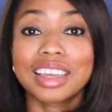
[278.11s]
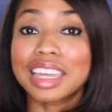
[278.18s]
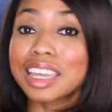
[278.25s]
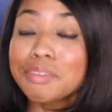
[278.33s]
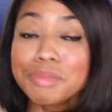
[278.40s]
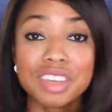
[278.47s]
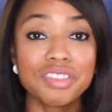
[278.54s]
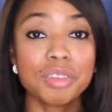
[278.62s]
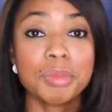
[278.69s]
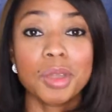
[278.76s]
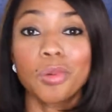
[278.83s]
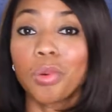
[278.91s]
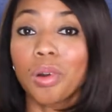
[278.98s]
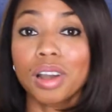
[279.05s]
Him giving
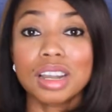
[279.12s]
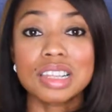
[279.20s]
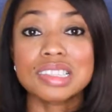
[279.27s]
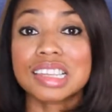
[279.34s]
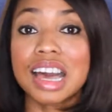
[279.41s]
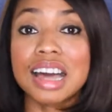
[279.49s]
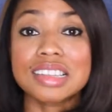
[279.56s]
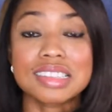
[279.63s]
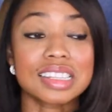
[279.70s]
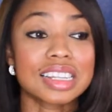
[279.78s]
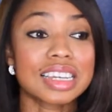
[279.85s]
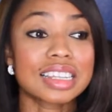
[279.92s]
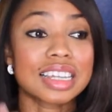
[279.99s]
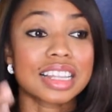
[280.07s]
me warnings
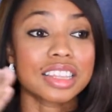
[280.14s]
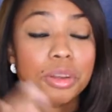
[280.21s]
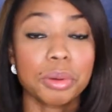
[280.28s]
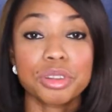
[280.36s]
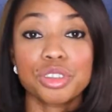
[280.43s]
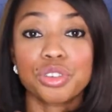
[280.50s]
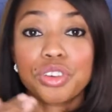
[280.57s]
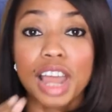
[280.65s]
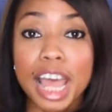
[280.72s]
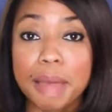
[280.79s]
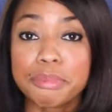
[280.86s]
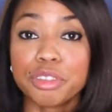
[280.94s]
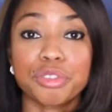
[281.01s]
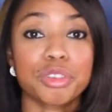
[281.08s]
constantly that there were
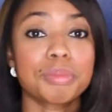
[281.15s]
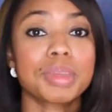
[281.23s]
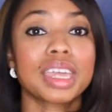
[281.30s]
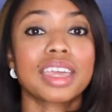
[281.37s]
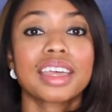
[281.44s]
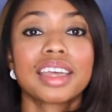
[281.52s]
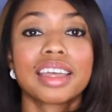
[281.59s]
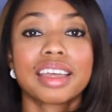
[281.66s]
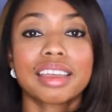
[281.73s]
traps for me.